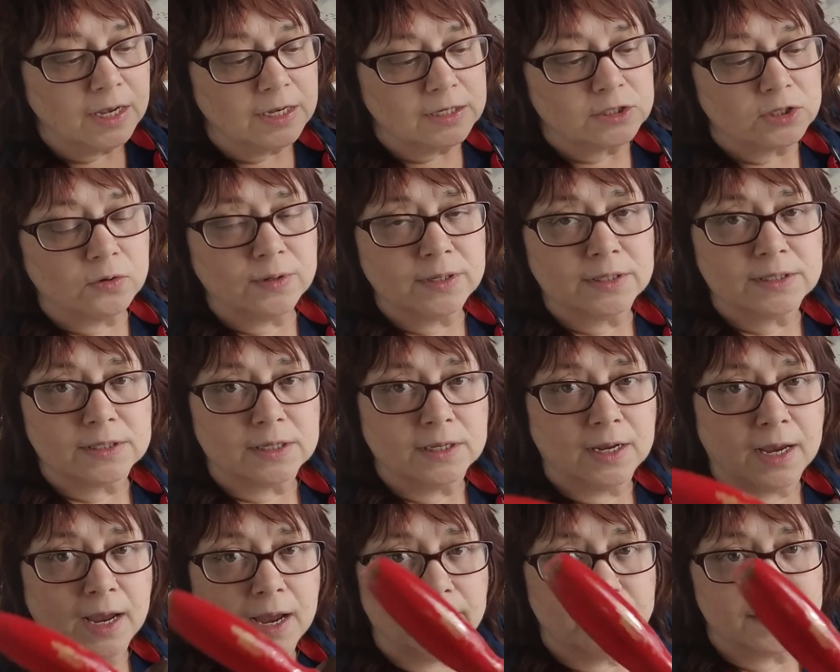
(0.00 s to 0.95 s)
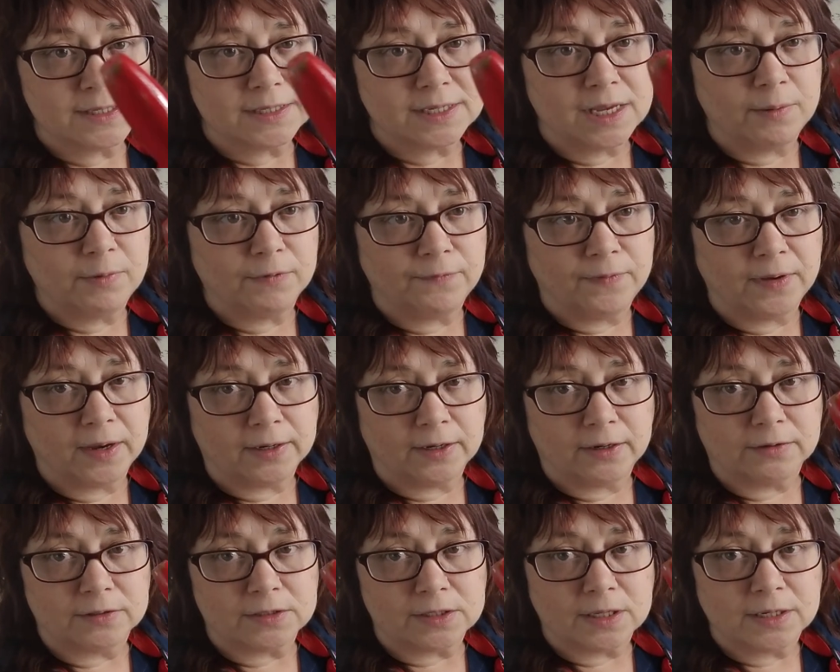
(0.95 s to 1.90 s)
So it's going to have the same effect
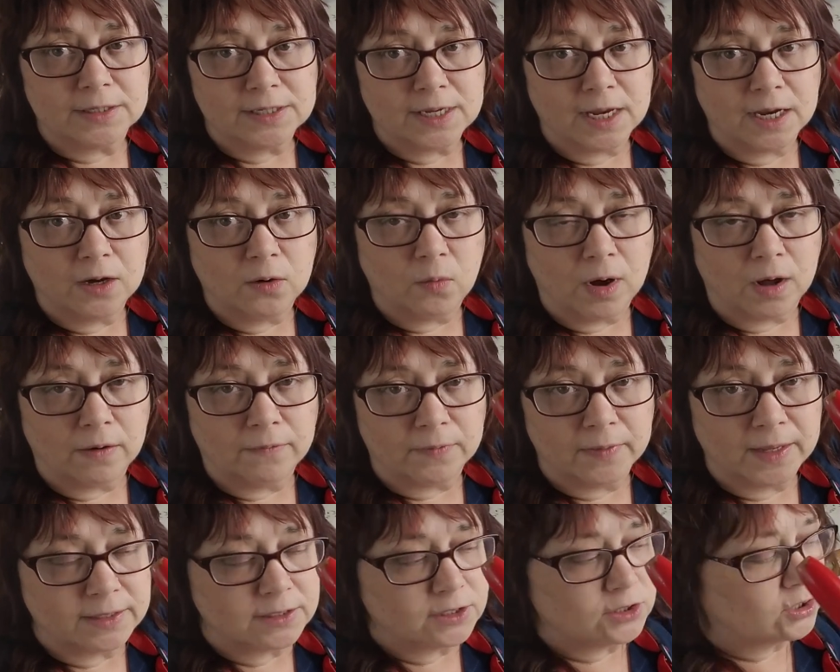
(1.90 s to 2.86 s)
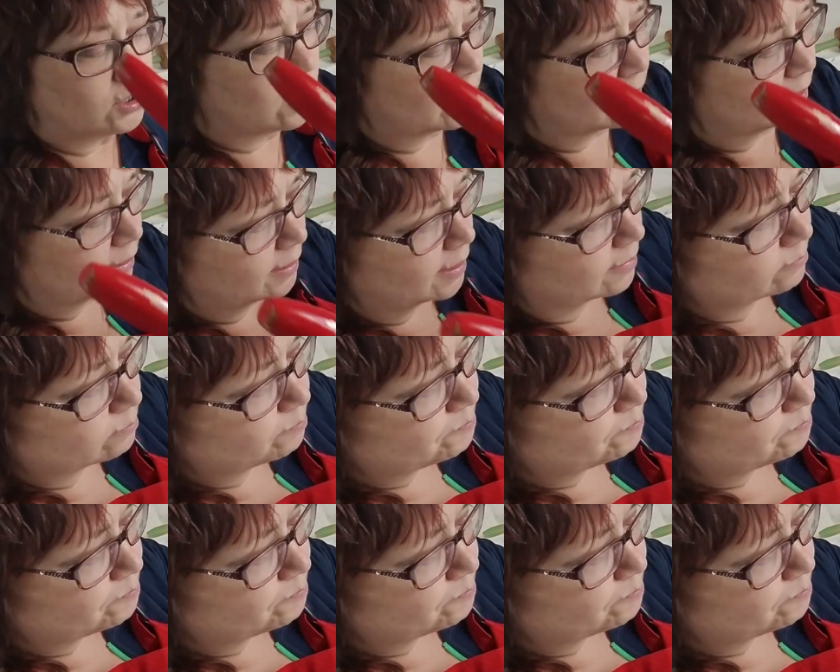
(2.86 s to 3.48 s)
here. It's going to take a while for that to darken up.